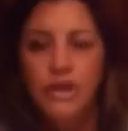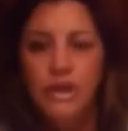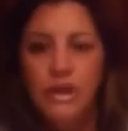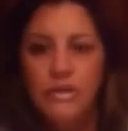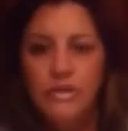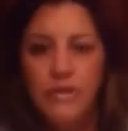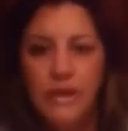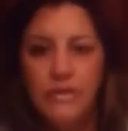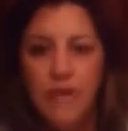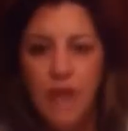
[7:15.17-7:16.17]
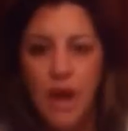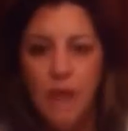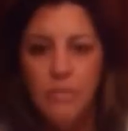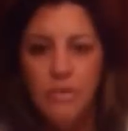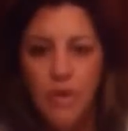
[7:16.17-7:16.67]
that she take the
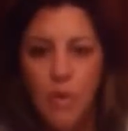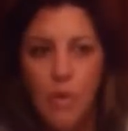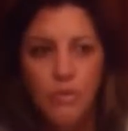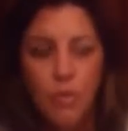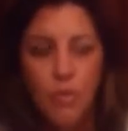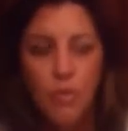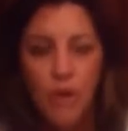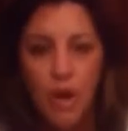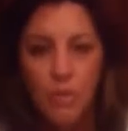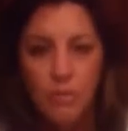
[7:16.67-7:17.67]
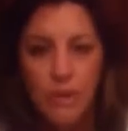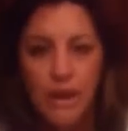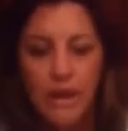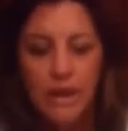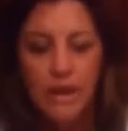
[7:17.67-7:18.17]
time to know what was going on with
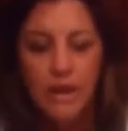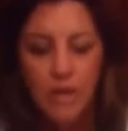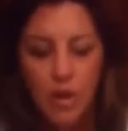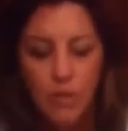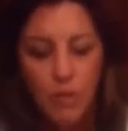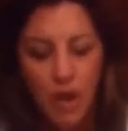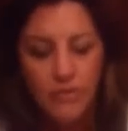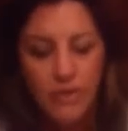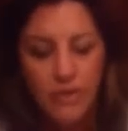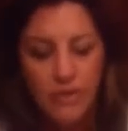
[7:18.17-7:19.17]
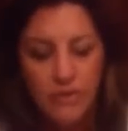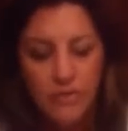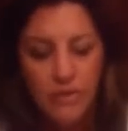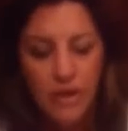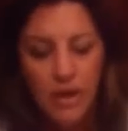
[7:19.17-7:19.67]
me and know the
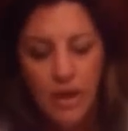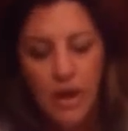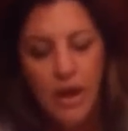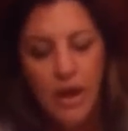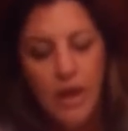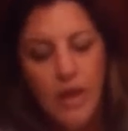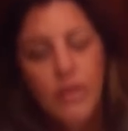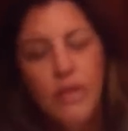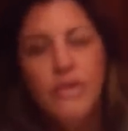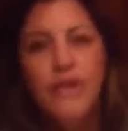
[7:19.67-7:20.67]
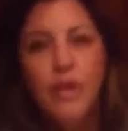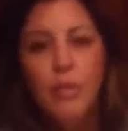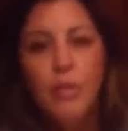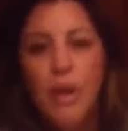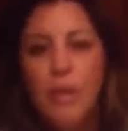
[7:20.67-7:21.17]
process. The
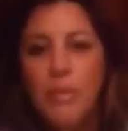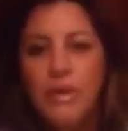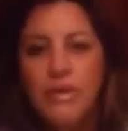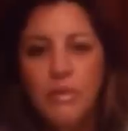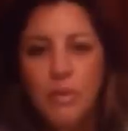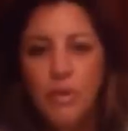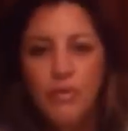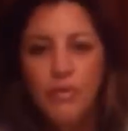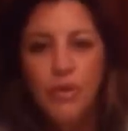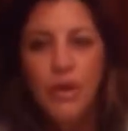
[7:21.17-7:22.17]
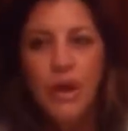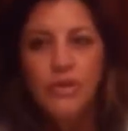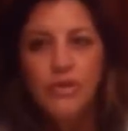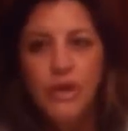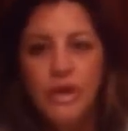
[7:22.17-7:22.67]
Czech Republic is a beautiful
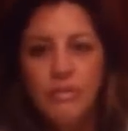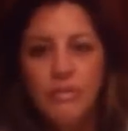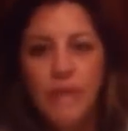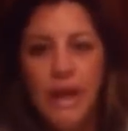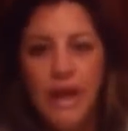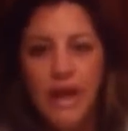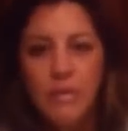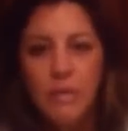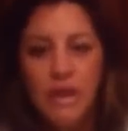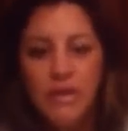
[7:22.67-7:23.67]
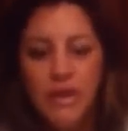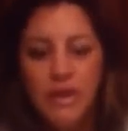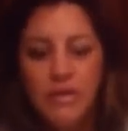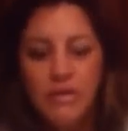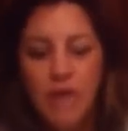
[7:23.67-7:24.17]
country, and it has many
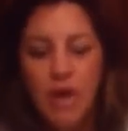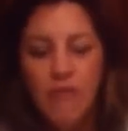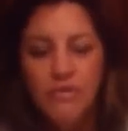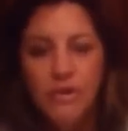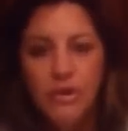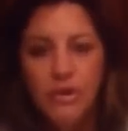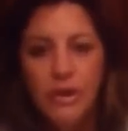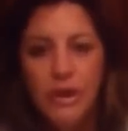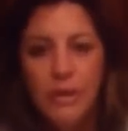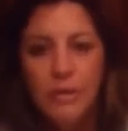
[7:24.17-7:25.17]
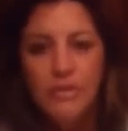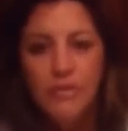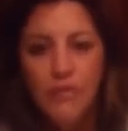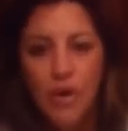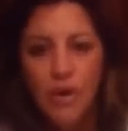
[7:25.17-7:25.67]
things to offer
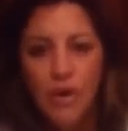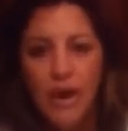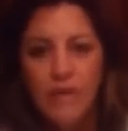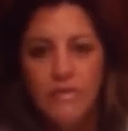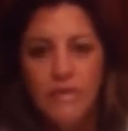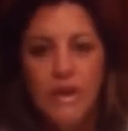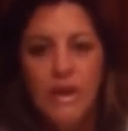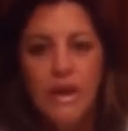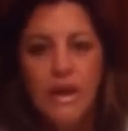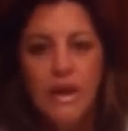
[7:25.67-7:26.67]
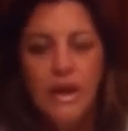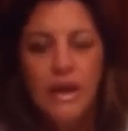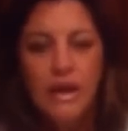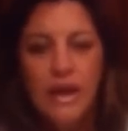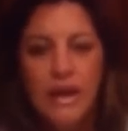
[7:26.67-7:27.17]
as far as
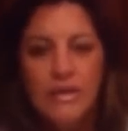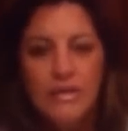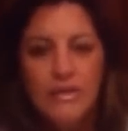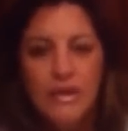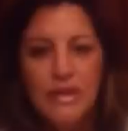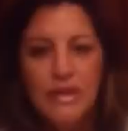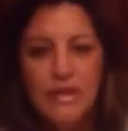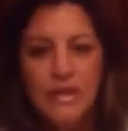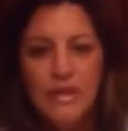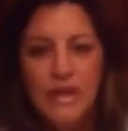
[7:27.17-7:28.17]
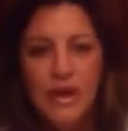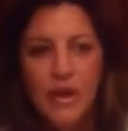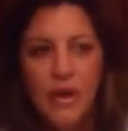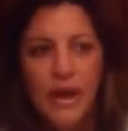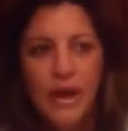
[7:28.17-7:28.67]
getting to see
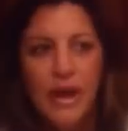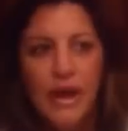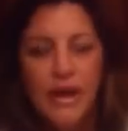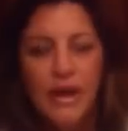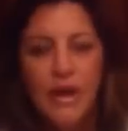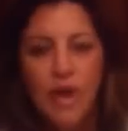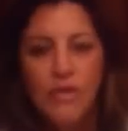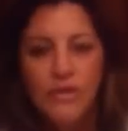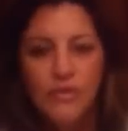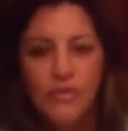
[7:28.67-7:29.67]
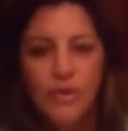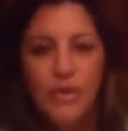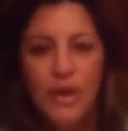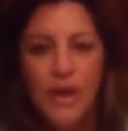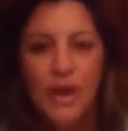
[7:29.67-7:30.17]
the area and all the
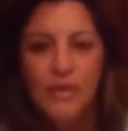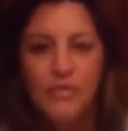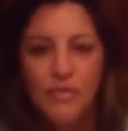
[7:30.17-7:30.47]
different